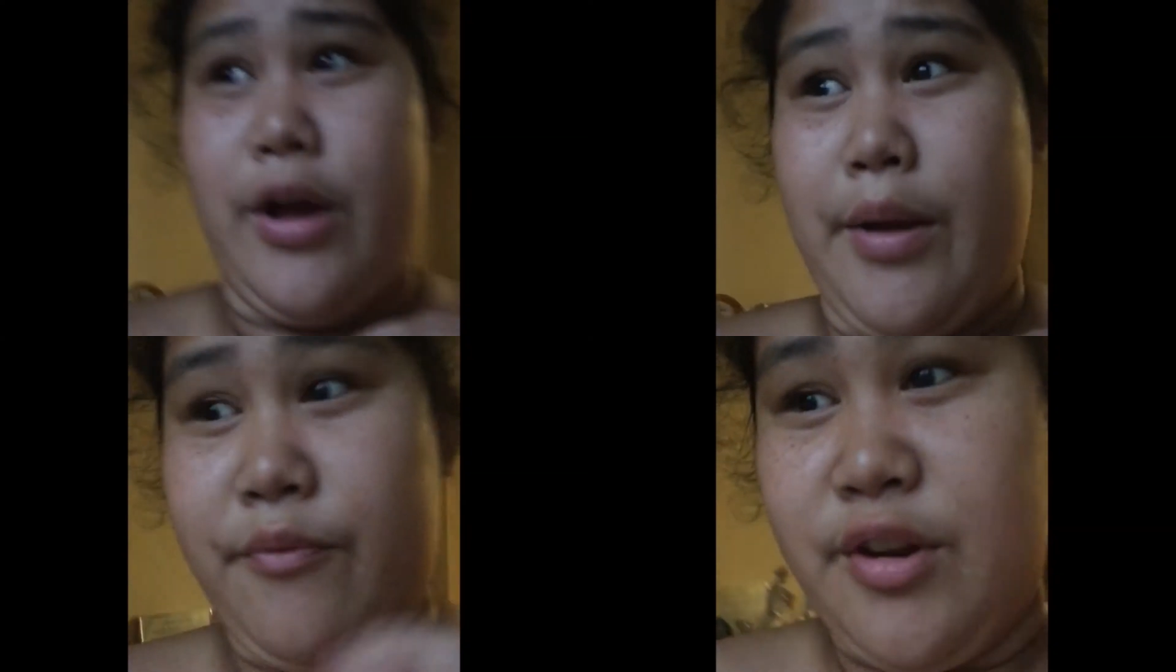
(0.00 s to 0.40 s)

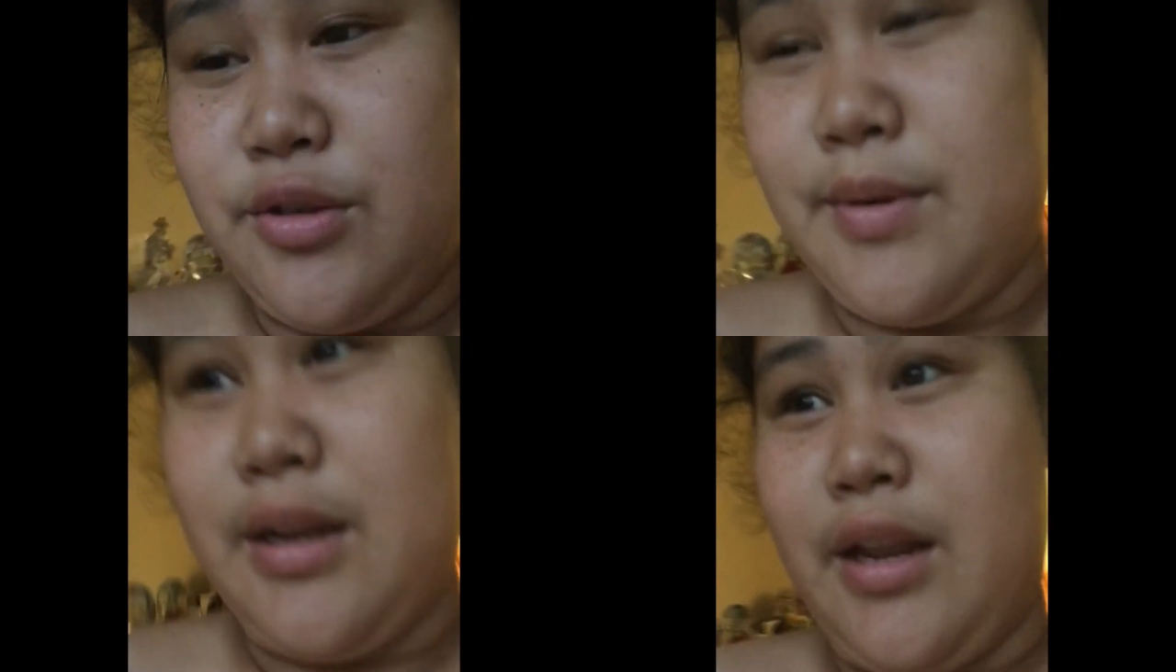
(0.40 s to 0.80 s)
I'm
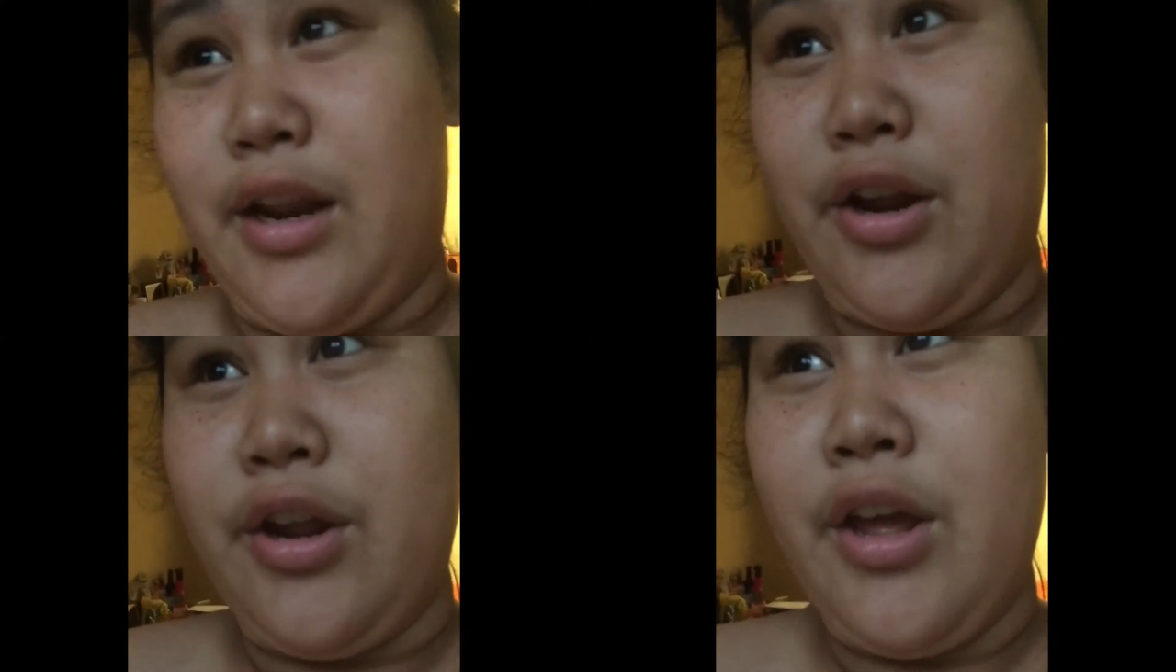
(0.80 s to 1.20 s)
finished with the
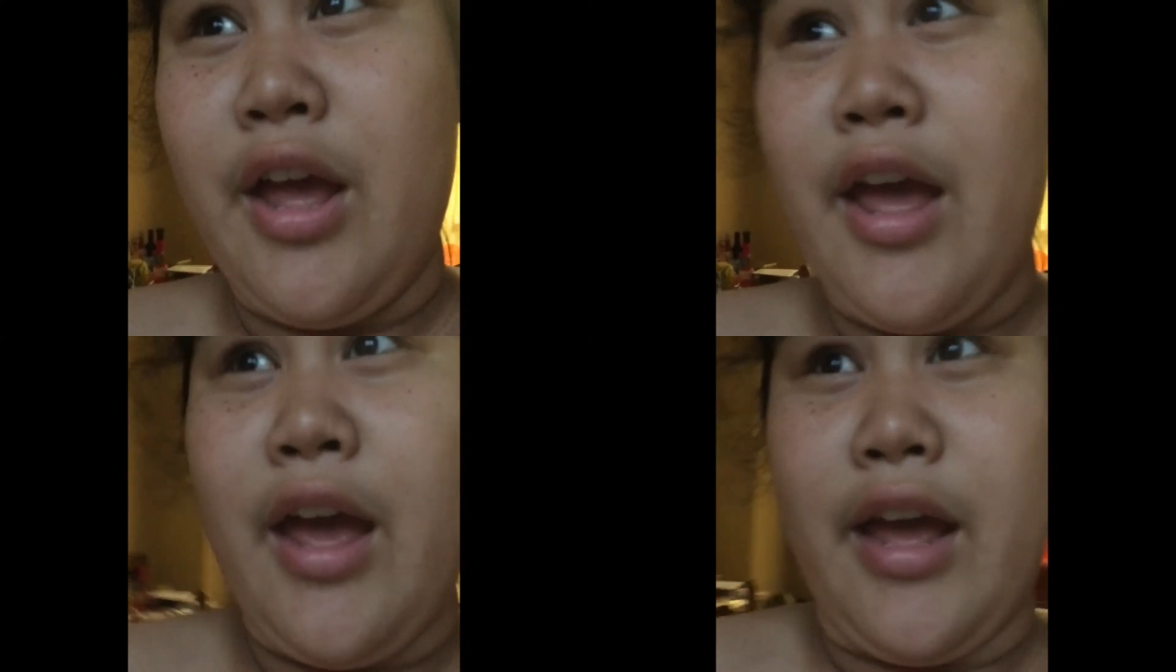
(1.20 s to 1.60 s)
dinner
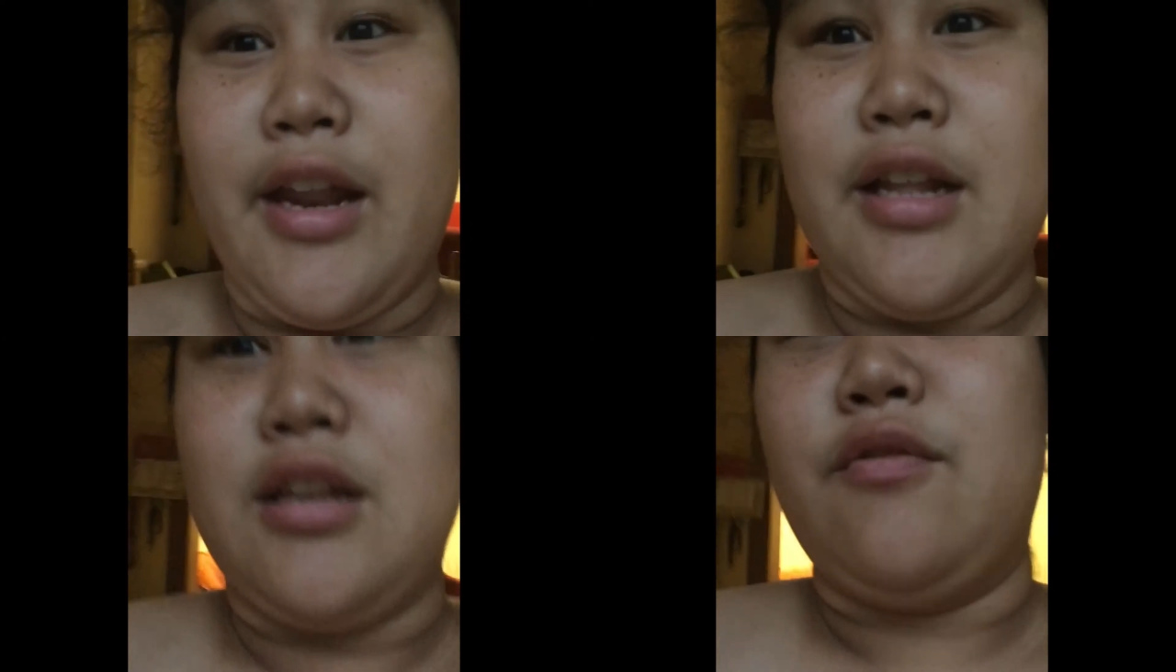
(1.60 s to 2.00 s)

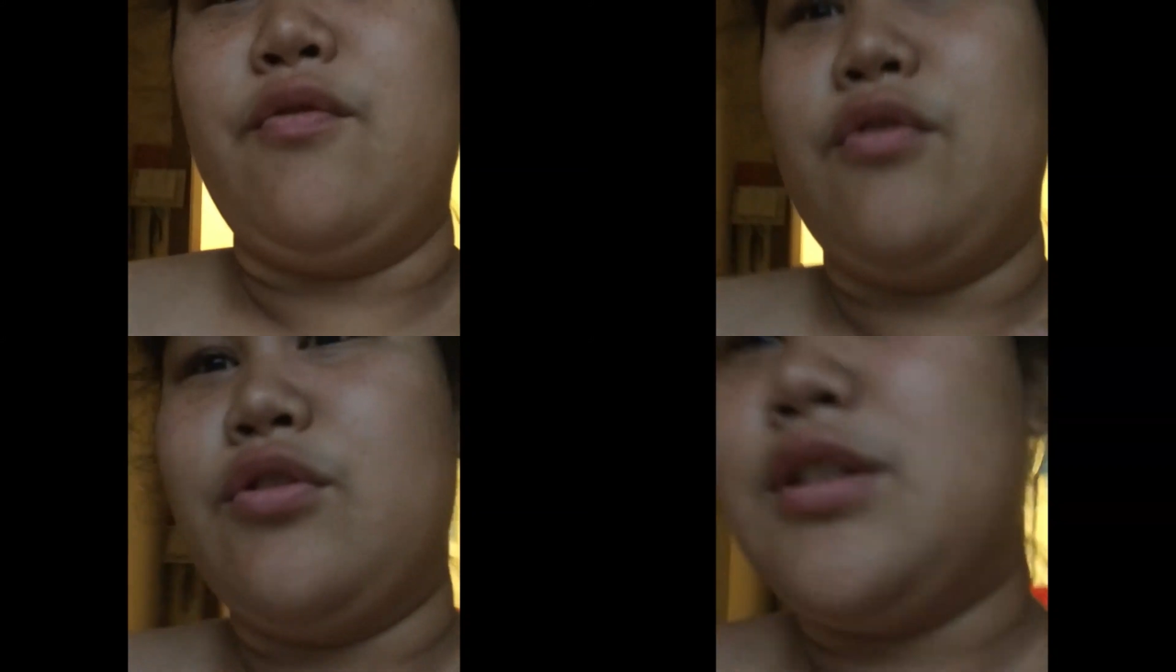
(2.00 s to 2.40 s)
and in few